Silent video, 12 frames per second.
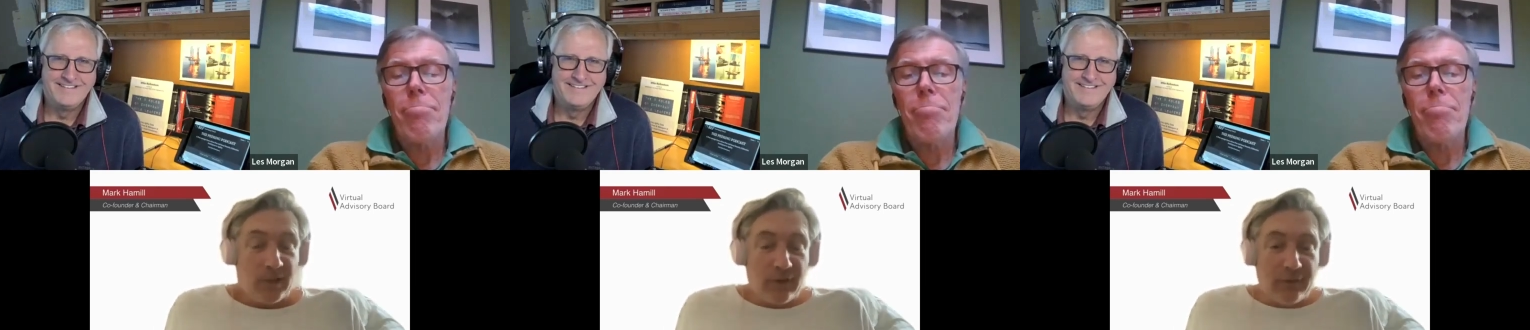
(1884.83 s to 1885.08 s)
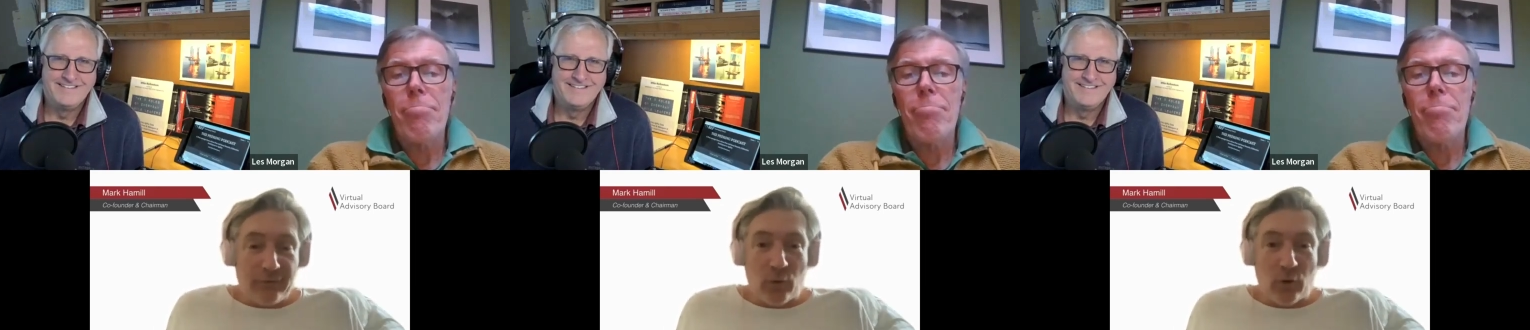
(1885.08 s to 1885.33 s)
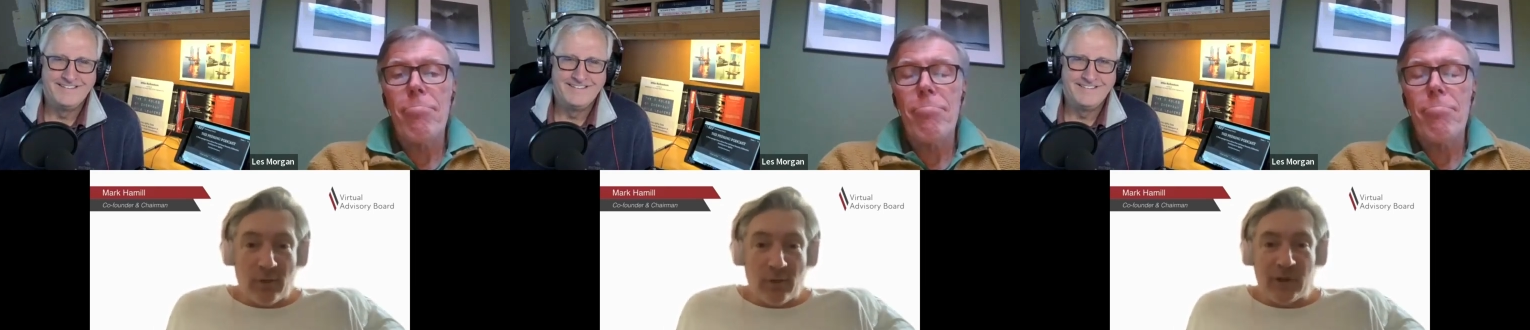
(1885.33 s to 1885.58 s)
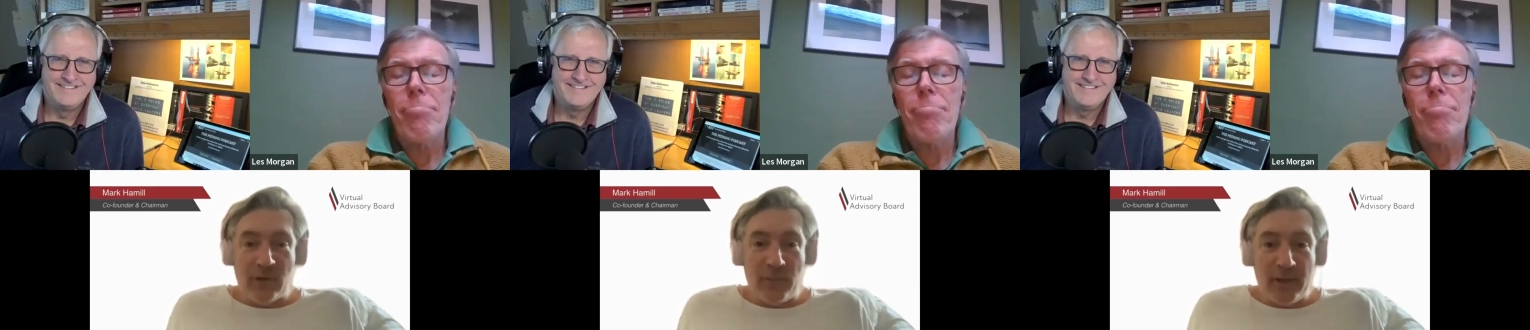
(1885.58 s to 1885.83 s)
Speaker 1: you know,
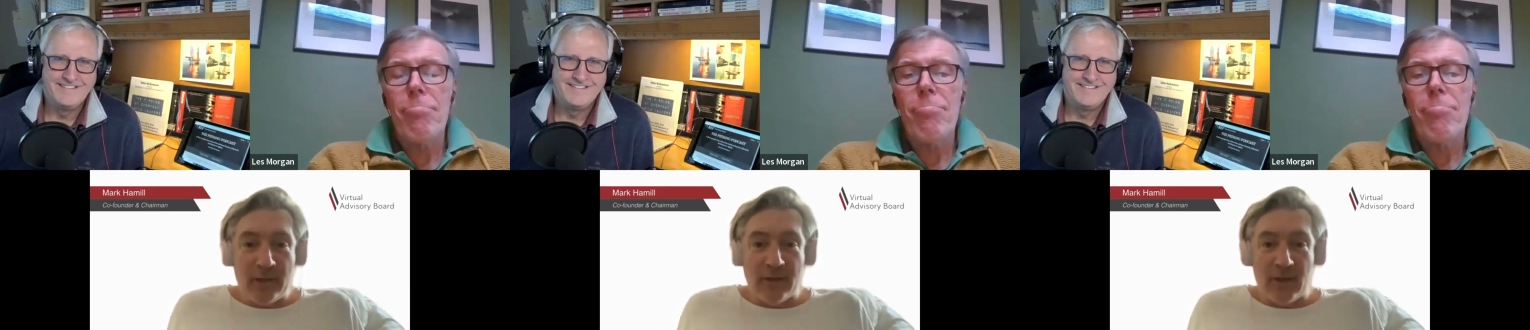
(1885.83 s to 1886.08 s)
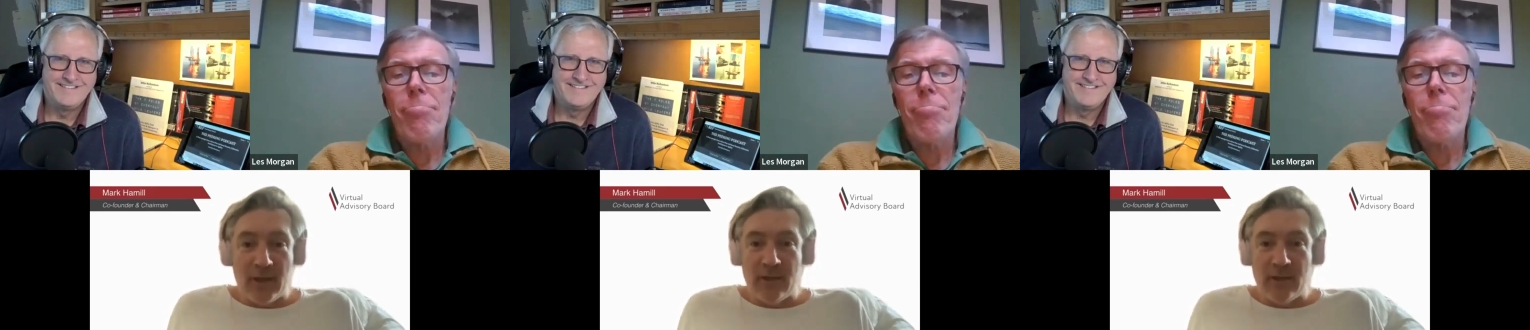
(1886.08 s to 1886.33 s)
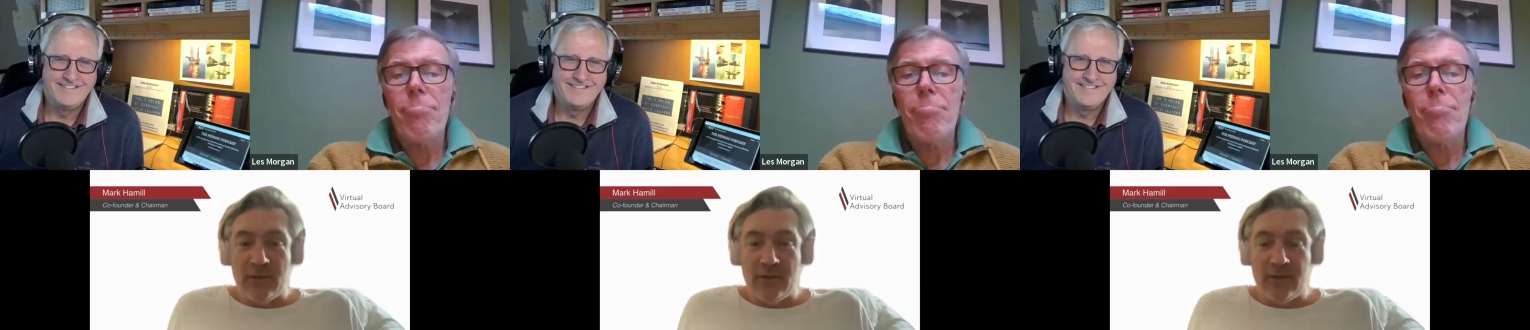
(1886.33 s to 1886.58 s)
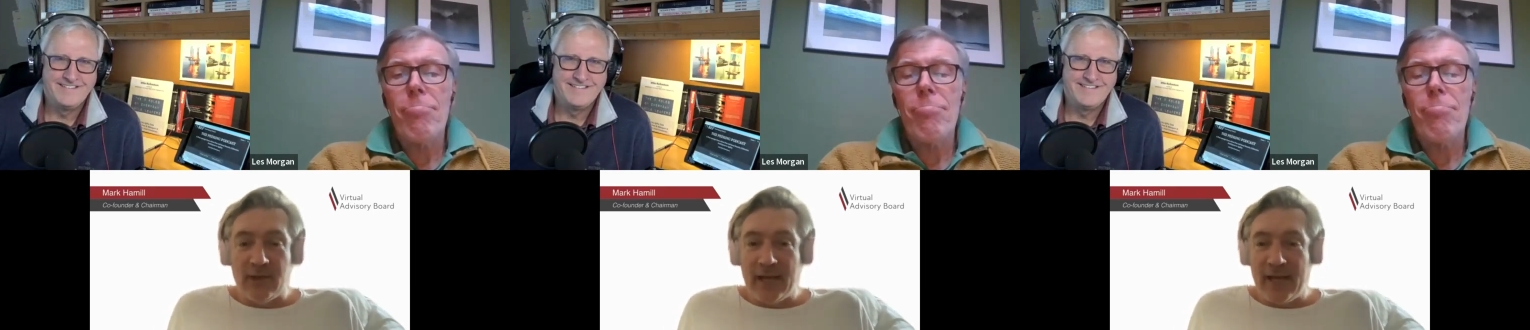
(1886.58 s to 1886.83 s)
forum experience.